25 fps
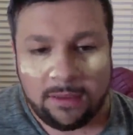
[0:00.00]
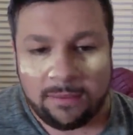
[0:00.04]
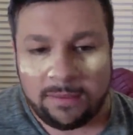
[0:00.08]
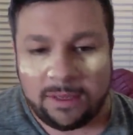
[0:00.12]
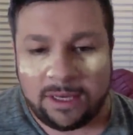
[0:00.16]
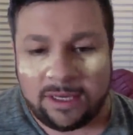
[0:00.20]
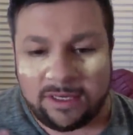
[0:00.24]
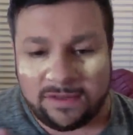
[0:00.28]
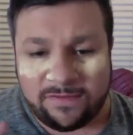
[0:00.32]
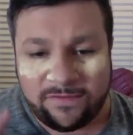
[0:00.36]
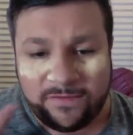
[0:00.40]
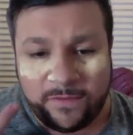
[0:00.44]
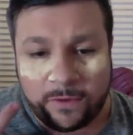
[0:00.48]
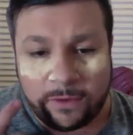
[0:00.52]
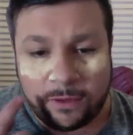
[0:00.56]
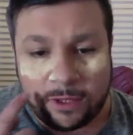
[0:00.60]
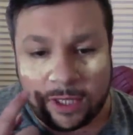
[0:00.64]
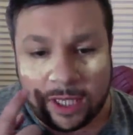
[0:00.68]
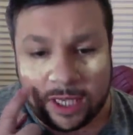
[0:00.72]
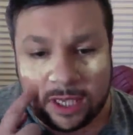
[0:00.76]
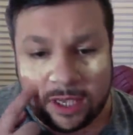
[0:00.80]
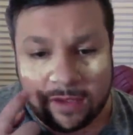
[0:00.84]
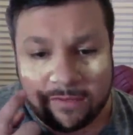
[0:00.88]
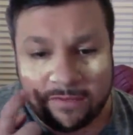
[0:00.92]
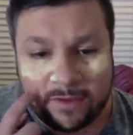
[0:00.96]
but it's
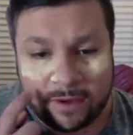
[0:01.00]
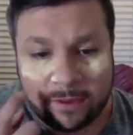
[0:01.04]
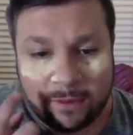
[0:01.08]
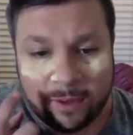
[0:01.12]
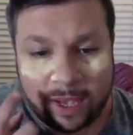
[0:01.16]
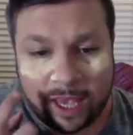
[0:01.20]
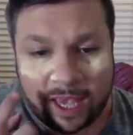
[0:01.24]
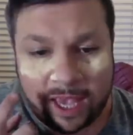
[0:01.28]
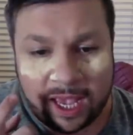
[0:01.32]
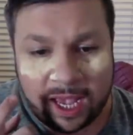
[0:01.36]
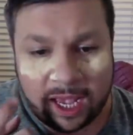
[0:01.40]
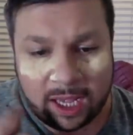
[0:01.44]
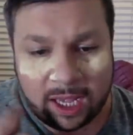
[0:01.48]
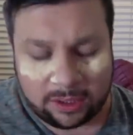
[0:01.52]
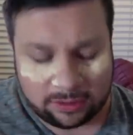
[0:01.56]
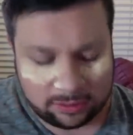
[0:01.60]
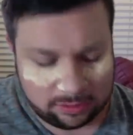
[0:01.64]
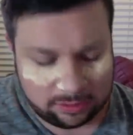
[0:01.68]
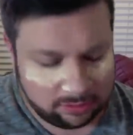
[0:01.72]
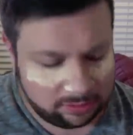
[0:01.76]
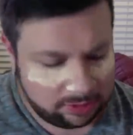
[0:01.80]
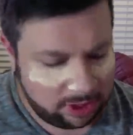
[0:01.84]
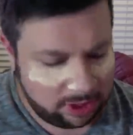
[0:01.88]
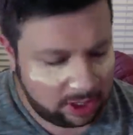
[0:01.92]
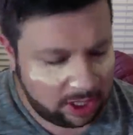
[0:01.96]
falling everywhere.
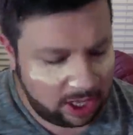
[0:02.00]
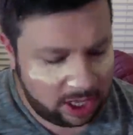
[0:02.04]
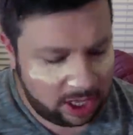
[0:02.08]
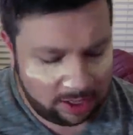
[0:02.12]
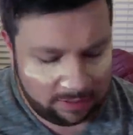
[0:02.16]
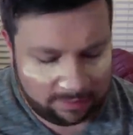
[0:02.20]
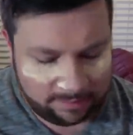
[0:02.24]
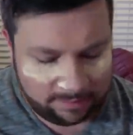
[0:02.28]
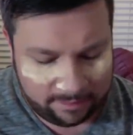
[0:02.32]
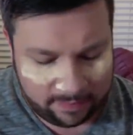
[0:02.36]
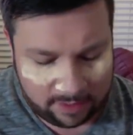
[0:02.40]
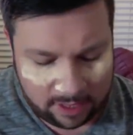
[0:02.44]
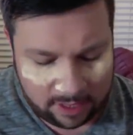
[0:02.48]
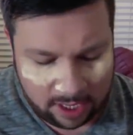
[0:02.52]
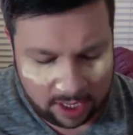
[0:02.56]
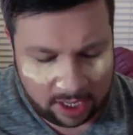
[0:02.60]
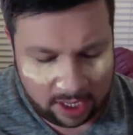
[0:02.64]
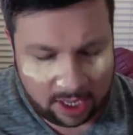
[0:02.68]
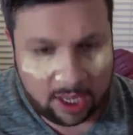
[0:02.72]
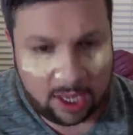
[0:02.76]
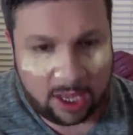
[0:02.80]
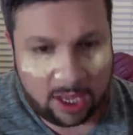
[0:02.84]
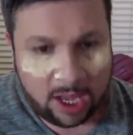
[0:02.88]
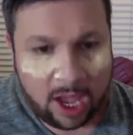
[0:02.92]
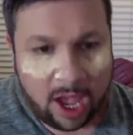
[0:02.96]
Okay,
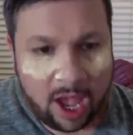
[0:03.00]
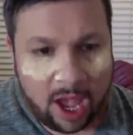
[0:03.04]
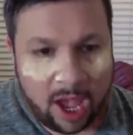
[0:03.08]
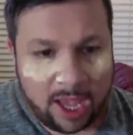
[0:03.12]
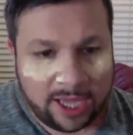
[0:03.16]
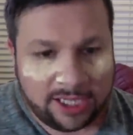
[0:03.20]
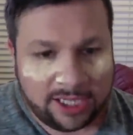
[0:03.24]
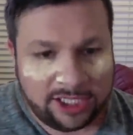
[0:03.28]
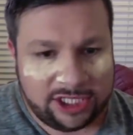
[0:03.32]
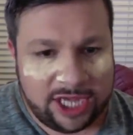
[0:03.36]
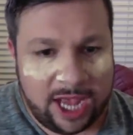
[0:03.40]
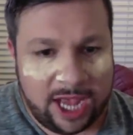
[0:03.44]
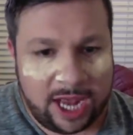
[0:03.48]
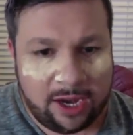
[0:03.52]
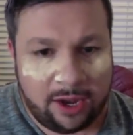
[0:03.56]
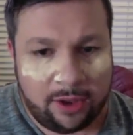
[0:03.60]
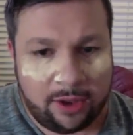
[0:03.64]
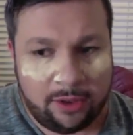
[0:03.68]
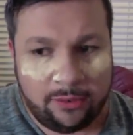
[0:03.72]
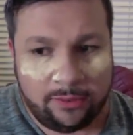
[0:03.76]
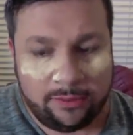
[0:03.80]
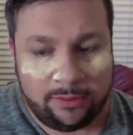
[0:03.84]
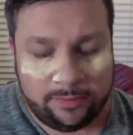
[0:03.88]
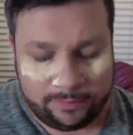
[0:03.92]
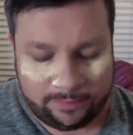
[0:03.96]

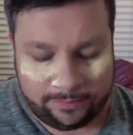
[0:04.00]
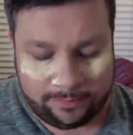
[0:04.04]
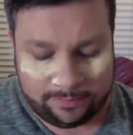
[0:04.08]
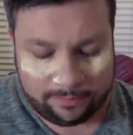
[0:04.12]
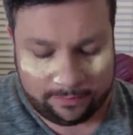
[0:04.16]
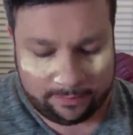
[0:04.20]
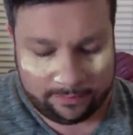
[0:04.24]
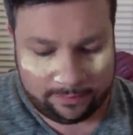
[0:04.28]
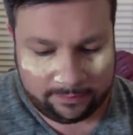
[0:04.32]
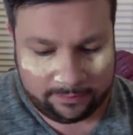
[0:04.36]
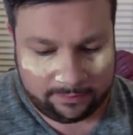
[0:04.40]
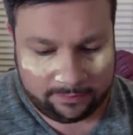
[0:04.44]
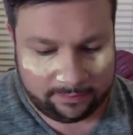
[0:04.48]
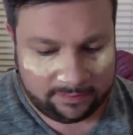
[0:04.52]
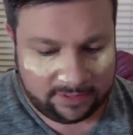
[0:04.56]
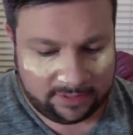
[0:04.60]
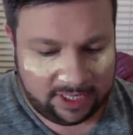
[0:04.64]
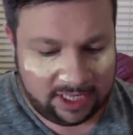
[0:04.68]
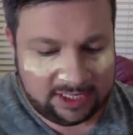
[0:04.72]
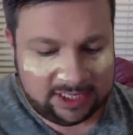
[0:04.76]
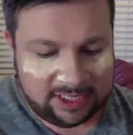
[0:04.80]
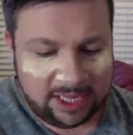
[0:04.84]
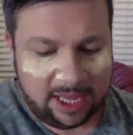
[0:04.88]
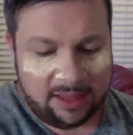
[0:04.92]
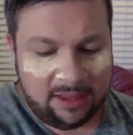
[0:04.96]
eyeshadow.
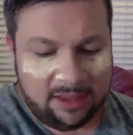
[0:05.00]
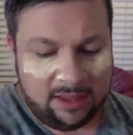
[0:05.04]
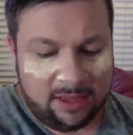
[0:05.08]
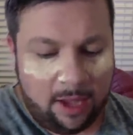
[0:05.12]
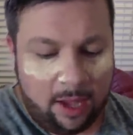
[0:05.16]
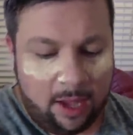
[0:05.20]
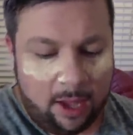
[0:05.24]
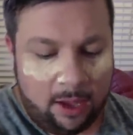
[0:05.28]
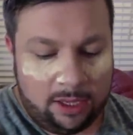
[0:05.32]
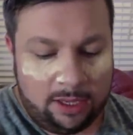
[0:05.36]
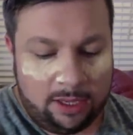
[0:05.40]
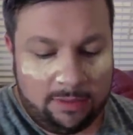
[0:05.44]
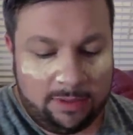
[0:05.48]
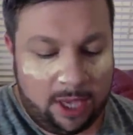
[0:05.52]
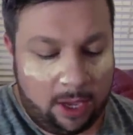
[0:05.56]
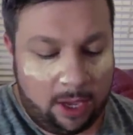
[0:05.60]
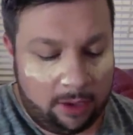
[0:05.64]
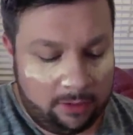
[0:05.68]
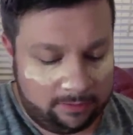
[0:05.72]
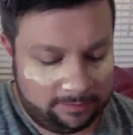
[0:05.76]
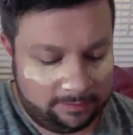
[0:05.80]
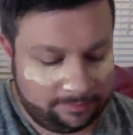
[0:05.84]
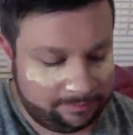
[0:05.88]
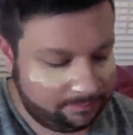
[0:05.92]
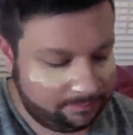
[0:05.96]
Is that... Oh, here we go.